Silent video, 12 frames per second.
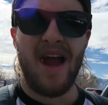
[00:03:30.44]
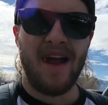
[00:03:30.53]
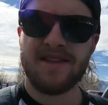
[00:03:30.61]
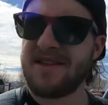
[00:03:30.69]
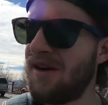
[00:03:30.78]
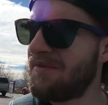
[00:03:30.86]

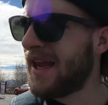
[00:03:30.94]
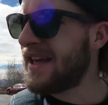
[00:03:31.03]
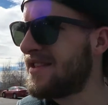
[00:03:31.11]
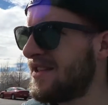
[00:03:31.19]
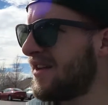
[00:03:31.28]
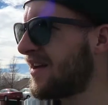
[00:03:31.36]
Alright, so I'm
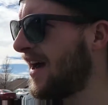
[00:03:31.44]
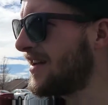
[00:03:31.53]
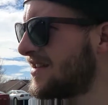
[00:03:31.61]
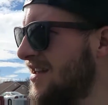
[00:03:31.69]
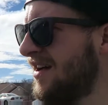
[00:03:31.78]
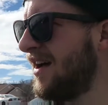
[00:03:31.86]
guessing you
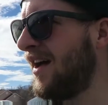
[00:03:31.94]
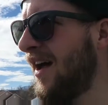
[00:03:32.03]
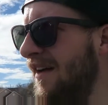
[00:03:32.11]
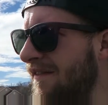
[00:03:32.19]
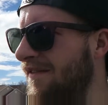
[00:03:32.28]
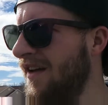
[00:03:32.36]
guys
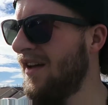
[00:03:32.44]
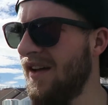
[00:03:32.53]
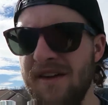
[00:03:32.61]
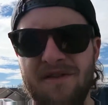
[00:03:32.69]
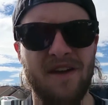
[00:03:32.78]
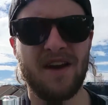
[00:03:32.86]
have
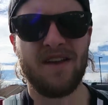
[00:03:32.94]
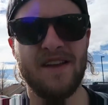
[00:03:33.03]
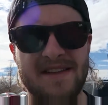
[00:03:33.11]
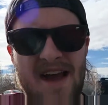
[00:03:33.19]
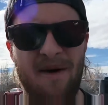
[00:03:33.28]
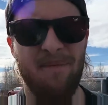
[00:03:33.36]
figured
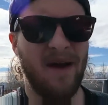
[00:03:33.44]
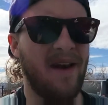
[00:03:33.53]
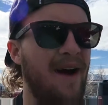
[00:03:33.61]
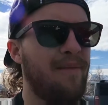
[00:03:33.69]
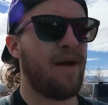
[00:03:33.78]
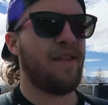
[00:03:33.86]
this out by
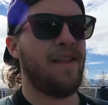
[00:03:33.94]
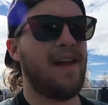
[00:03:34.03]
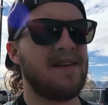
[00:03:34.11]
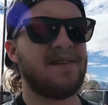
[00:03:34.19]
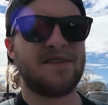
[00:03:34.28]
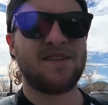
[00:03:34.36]
now, but
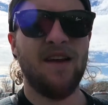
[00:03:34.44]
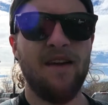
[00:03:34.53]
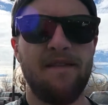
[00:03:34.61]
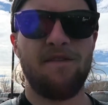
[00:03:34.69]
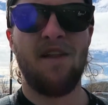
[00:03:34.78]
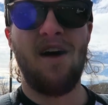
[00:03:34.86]
this
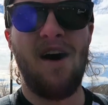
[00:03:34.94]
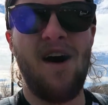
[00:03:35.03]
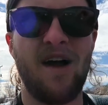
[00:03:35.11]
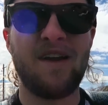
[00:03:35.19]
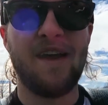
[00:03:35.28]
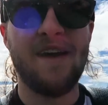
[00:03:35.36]

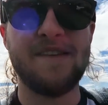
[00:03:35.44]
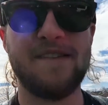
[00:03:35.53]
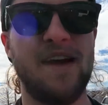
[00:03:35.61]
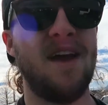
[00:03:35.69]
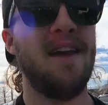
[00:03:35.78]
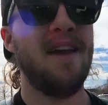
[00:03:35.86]
vlog
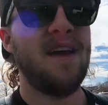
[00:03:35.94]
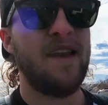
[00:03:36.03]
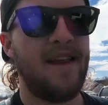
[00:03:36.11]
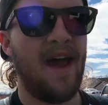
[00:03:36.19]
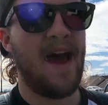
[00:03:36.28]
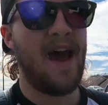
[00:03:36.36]
is a
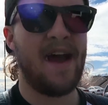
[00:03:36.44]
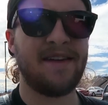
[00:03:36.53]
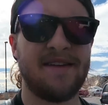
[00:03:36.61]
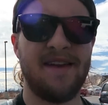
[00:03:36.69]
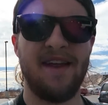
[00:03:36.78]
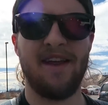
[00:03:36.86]

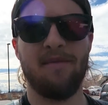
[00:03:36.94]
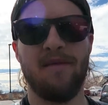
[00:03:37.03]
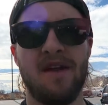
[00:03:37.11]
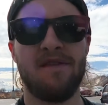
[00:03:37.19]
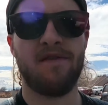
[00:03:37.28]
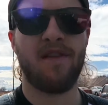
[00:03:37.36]
tag team
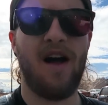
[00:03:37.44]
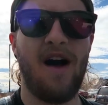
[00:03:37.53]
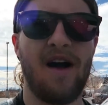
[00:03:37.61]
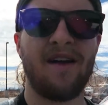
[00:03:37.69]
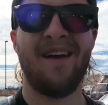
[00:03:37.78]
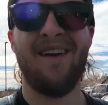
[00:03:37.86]

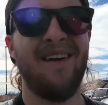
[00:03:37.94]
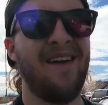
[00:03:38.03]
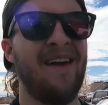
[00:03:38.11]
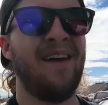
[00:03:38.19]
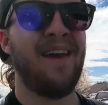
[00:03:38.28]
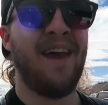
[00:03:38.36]
vlog,
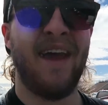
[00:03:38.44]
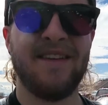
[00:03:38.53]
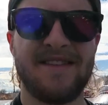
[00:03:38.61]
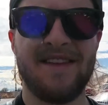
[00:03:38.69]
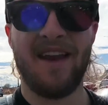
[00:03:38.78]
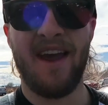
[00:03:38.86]

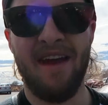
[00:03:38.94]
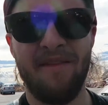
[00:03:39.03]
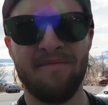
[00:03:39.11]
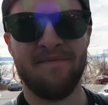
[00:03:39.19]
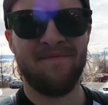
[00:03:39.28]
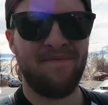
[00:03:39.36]
hence the
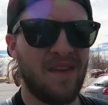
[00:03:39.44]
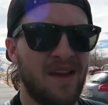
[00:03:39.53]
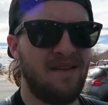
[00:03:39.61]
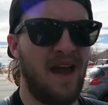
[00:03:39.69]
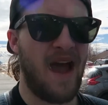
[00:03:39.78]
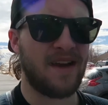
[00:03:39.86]
name
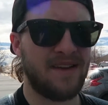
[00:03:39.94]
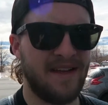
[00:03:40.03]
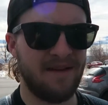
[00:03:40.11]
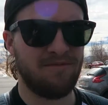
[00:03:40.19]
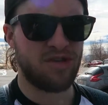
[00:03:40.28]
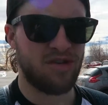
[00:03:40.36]
Tag
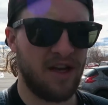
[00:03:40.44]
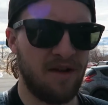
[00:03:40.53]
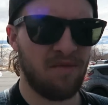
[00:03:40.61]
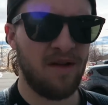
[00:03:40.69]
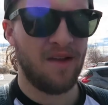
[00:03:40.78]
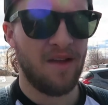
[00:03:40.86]
Team
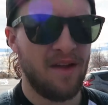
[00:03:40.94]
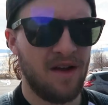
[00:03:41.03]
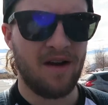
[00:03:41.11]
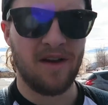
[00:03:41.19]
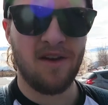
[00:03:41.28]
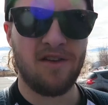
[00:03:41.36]
Dream,
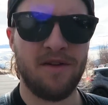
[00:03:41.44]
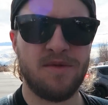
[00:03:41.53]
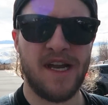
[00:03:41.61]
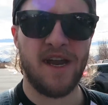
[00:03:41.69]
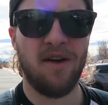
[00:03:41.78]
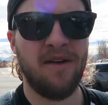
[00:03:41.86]
our YouTube
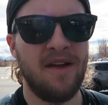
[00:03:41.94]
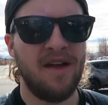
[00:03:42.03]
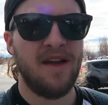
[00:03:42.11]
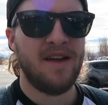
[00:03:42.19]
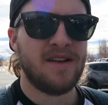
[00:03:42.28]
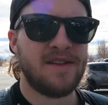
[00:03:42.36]
channel.
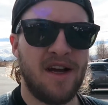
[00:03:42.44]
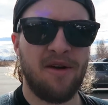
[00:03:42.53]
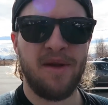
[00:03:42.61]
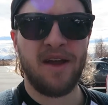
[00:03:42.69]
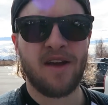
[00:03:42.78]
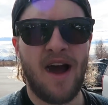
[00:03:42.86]

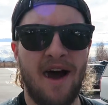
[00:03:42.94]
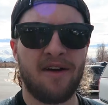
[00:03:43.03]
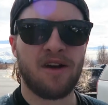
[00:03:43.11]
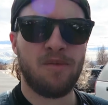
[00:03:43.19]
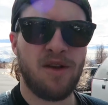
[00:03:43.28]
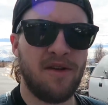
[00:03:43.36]
So me and Kyle
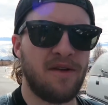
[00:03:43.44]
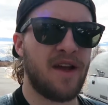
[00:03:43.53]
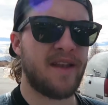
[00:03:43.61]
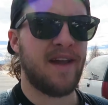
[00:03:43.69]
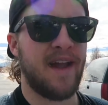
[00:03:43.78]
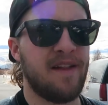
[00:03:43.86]
are gonna be doing
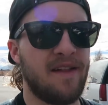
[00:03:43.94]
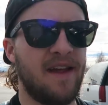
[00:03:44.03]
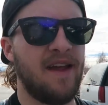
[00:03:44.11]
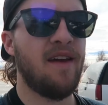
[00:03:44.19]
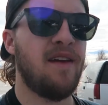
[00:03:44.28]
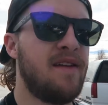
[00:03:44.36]
a
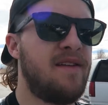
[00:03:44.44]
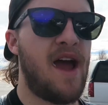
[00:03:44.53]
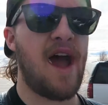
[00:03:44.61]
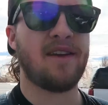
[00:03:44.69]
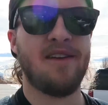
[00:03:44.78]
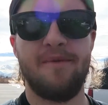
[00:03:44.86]
daily
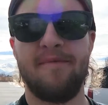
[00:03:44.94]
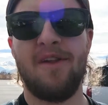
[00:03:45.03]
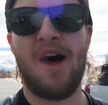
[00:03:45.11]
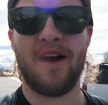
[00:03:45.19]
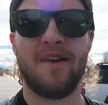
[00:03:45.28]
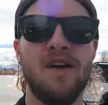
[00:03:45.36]
tag team
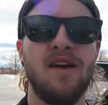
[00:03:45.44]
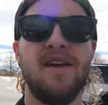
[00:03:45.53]
vlog.